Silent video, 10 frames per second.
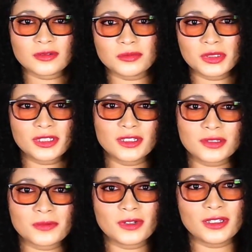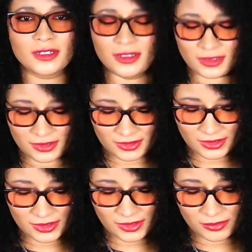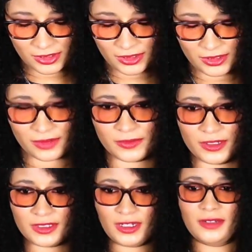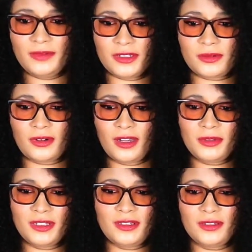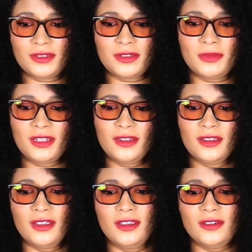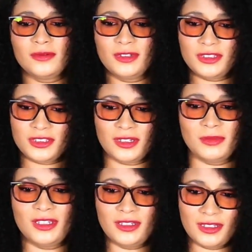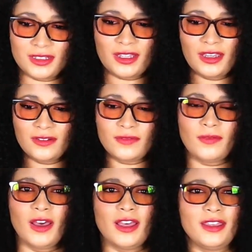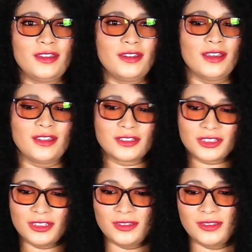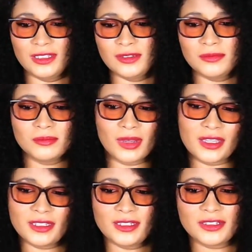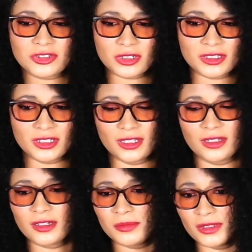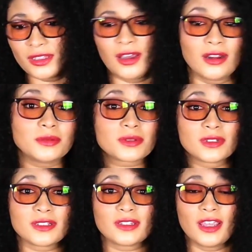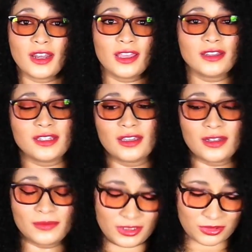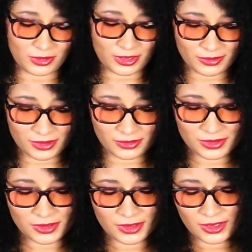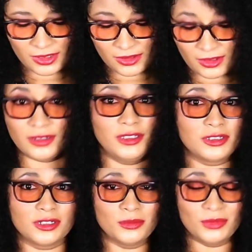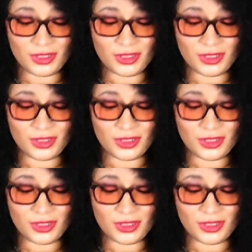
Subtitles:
But this one, it's completely different. It's not even as cropped as it used to be, which, I mean, is kind of fine. I actually didn't mind it stretching here, but the arms were insane. I had to take off like 20 rows on each arm.